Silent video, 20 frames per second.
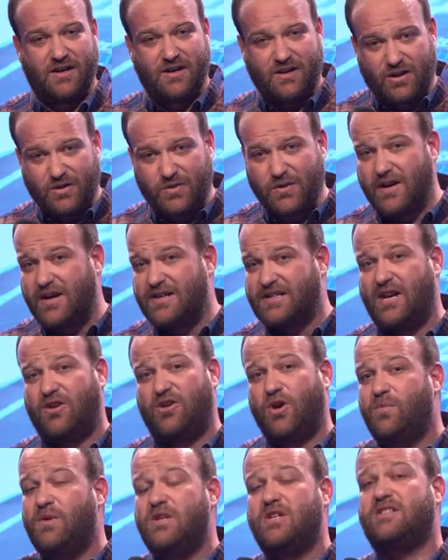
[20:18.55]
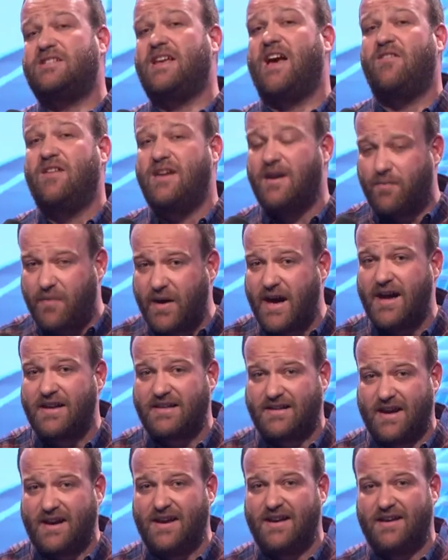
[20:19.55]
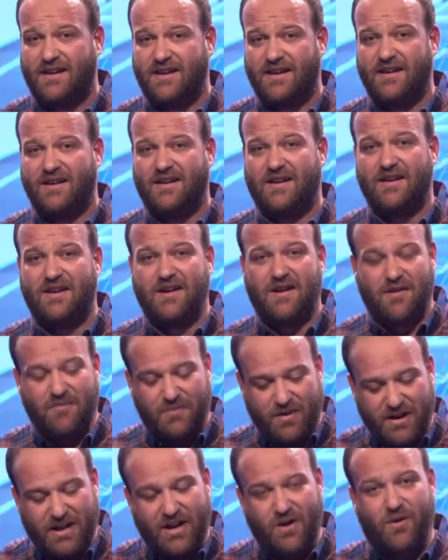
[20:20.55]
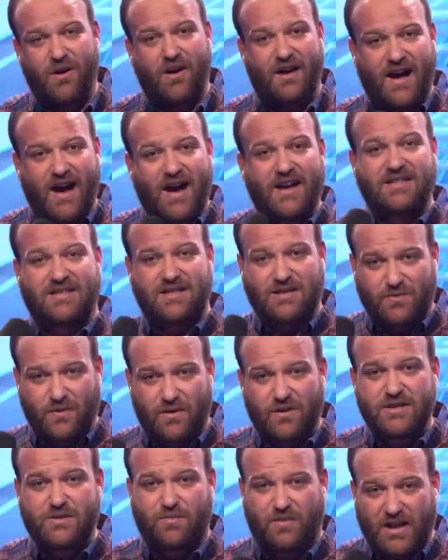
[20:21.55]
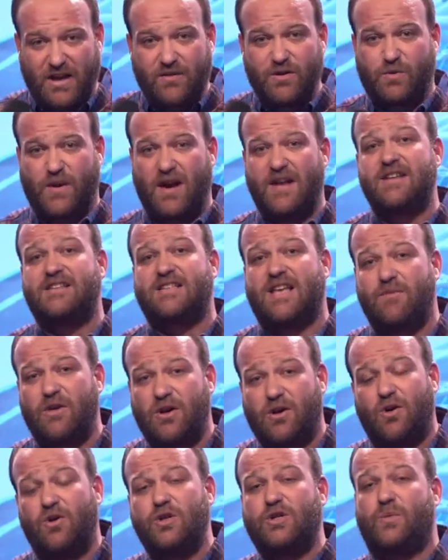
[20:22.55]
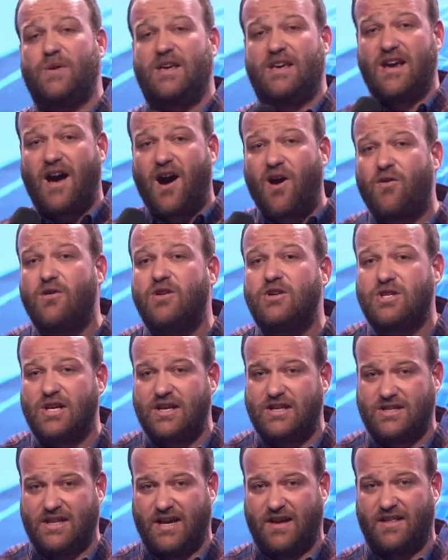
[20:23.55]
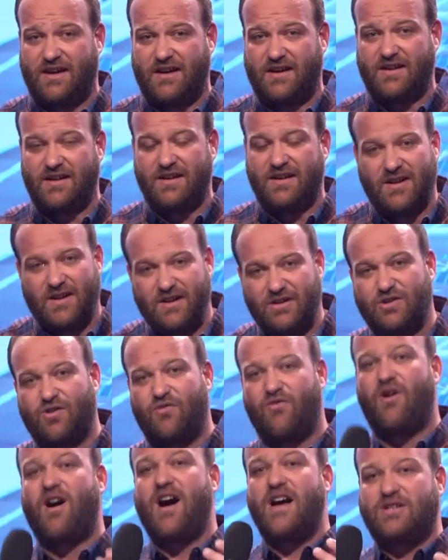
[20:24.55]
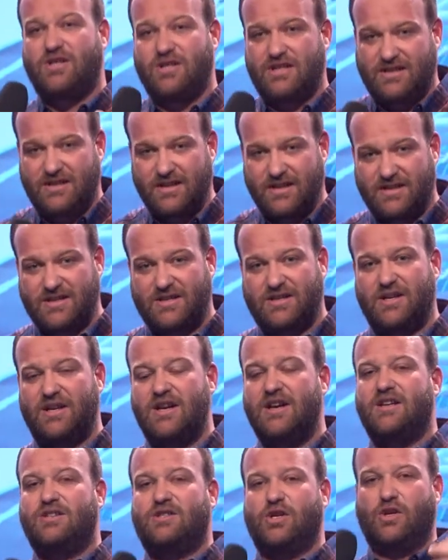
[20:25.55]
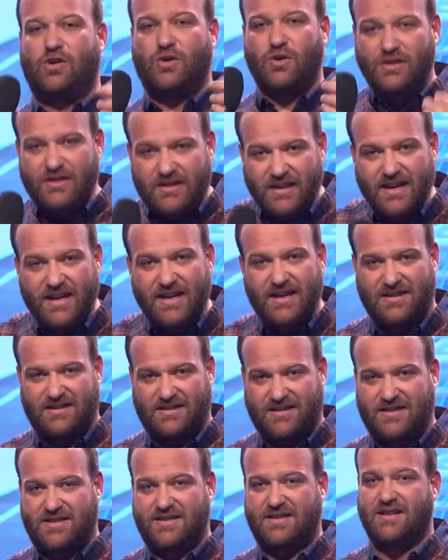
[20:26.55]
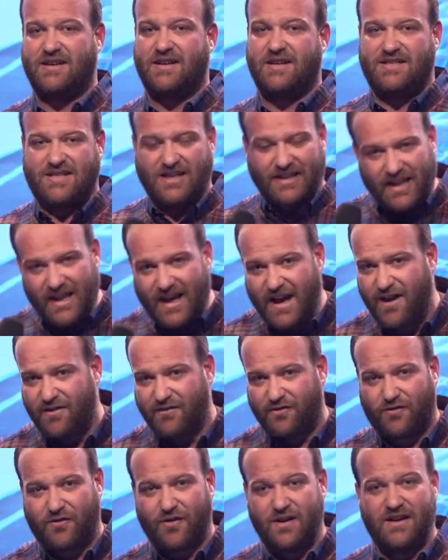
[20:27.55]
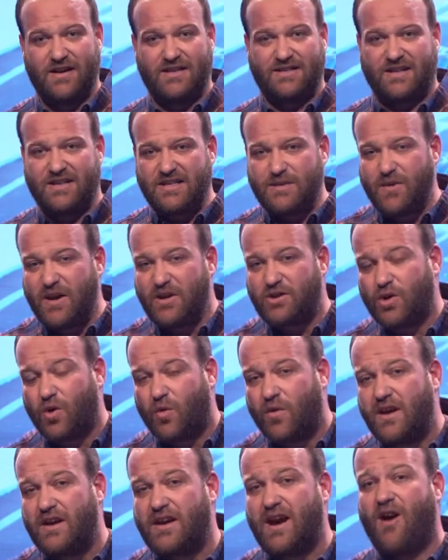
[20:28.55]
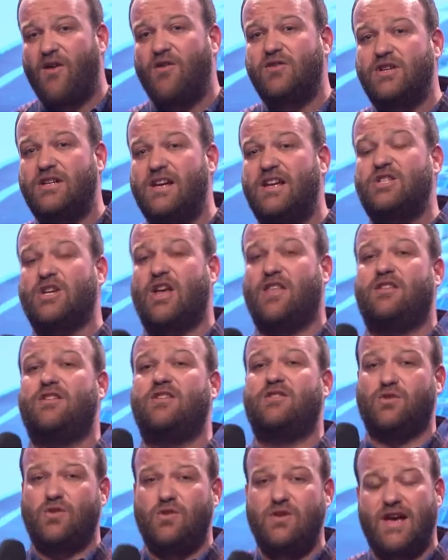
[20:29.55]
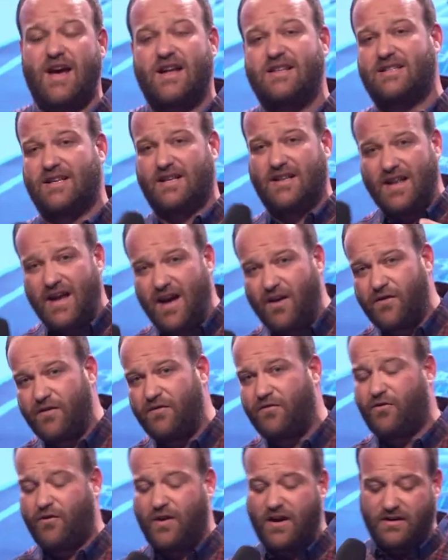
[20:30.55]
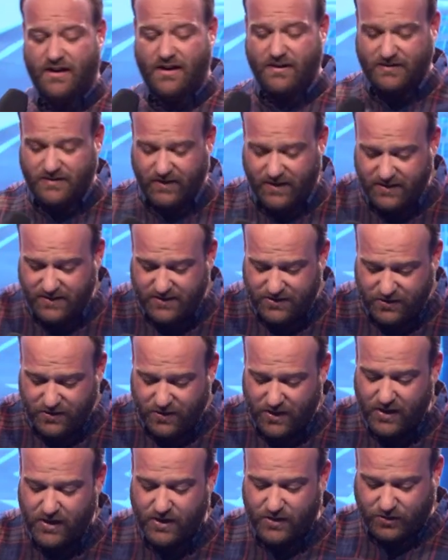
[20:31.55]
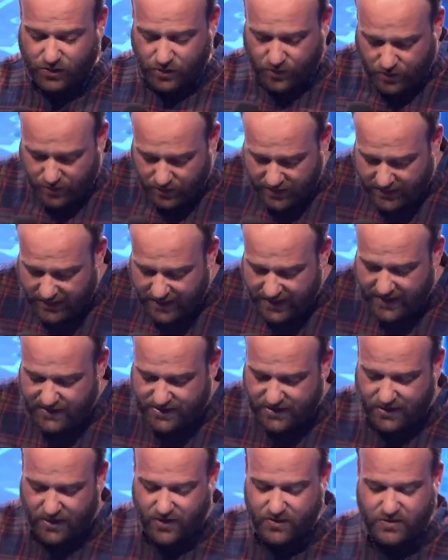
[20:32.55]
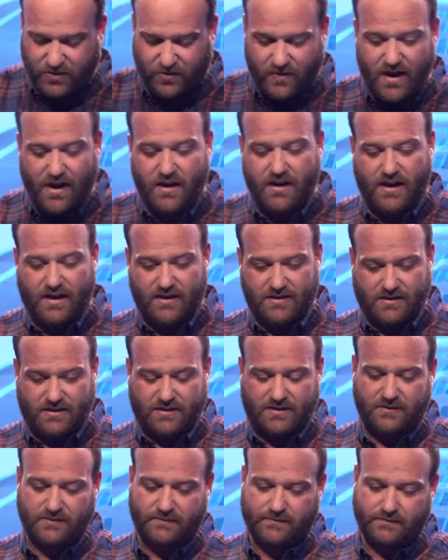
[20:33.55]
Because realize they could be just having a bad day. But you know what? Us as well as believers, we understand we're called to encourage each other to righteousness, to, to good deeds, to love. So let's make sure we're encouraging each other to do that, to love and, for, and, to, and to do good deeds to those around us.